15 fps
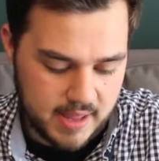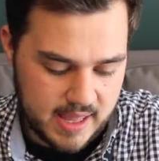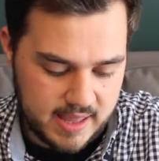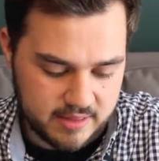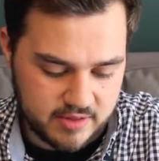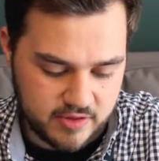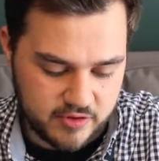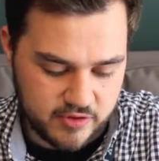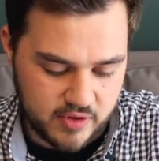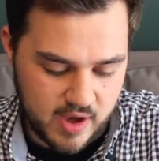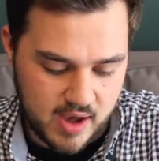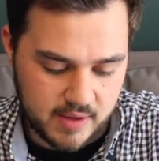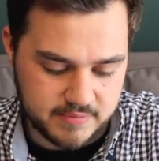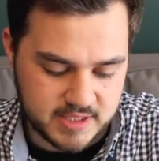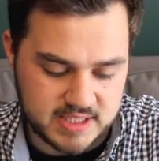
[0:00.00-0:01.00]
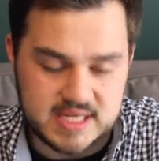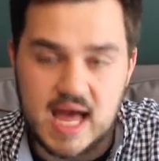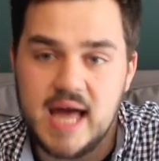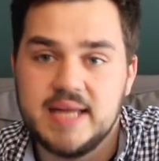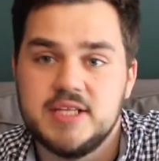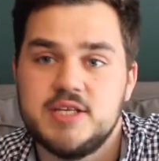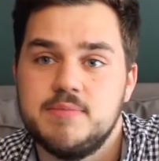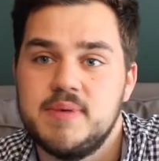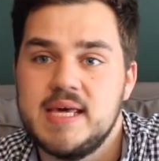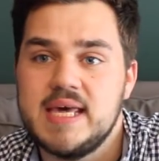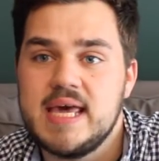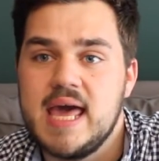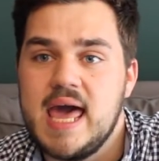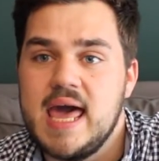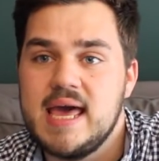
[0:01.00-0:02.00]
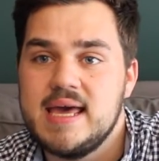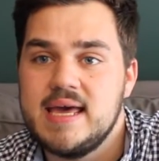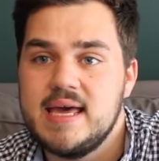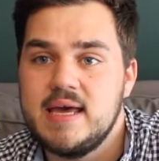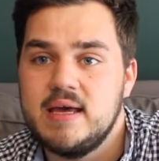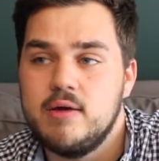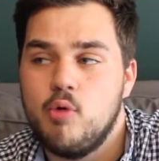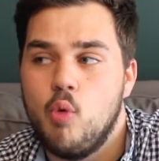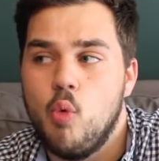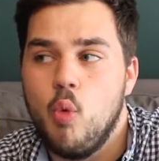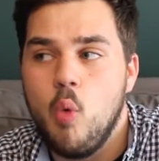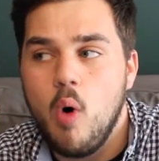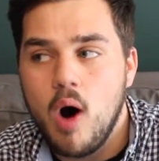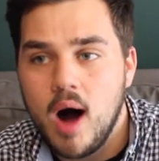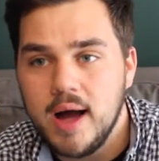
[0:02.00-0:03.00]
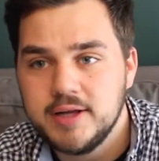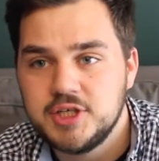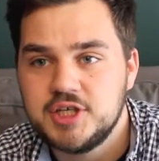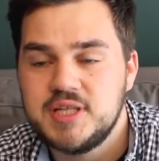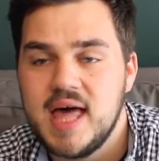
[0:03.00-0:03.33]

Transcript: It's designed to be a watch